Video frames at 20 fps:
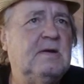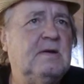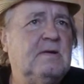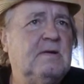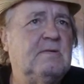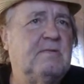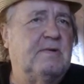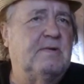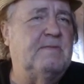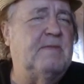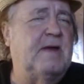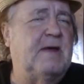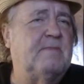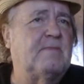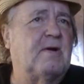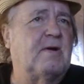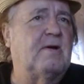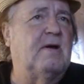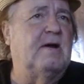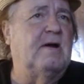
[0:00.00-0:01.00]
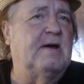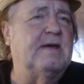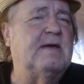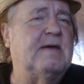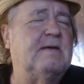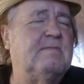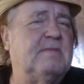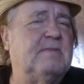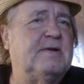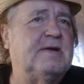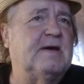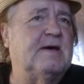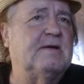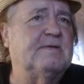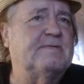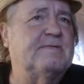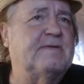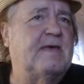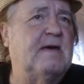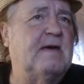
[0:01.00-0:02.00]
Remember, I am a
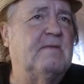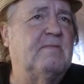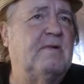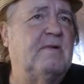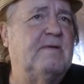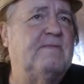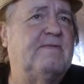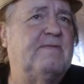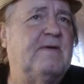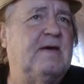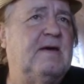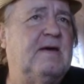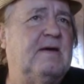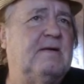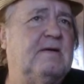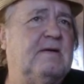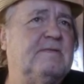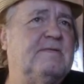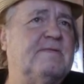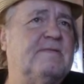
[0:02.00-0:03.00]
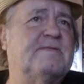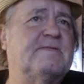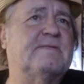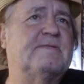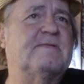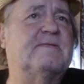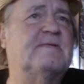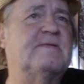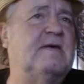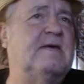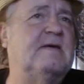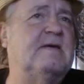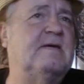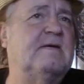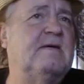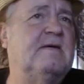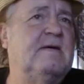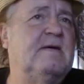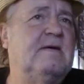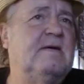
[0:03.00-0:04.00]
Dallas Cowboy fan. I just think
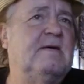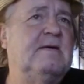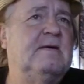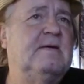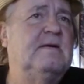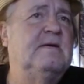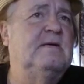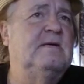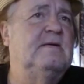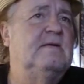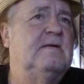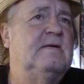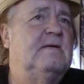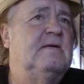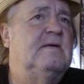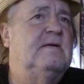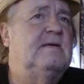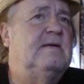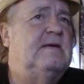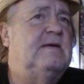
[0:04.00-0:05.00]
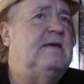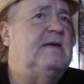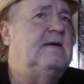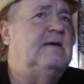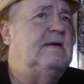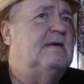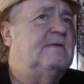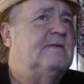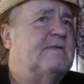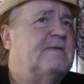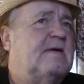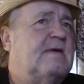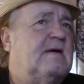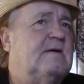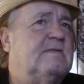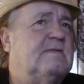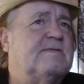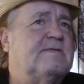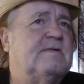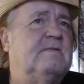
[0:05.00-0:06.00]
he has
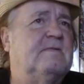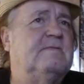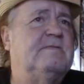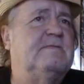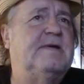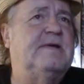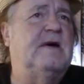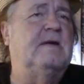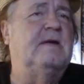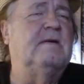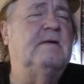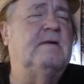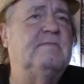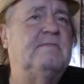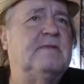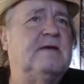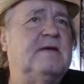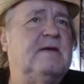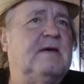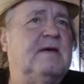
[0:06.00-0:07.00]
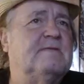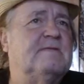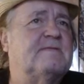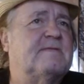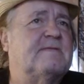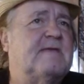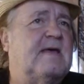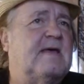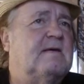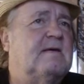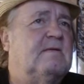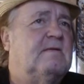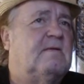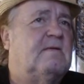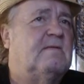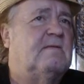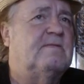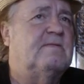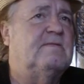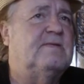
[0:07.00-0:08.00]
gotten so dumb. He has taken
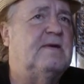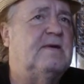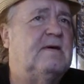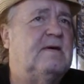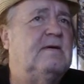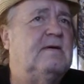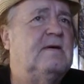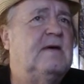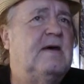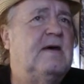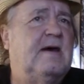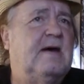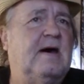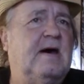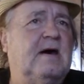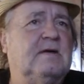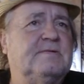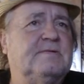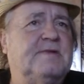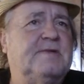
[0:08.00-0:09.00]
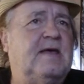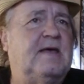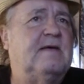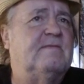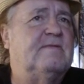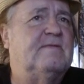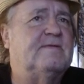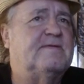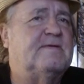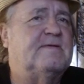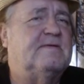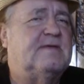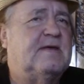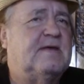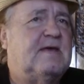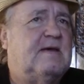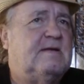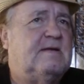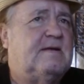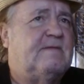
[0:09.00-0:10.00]
over the Al Davis of the
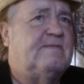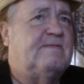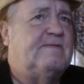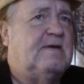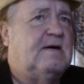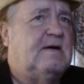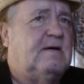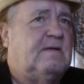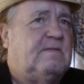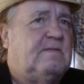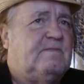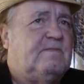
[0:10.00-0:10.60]
NFL.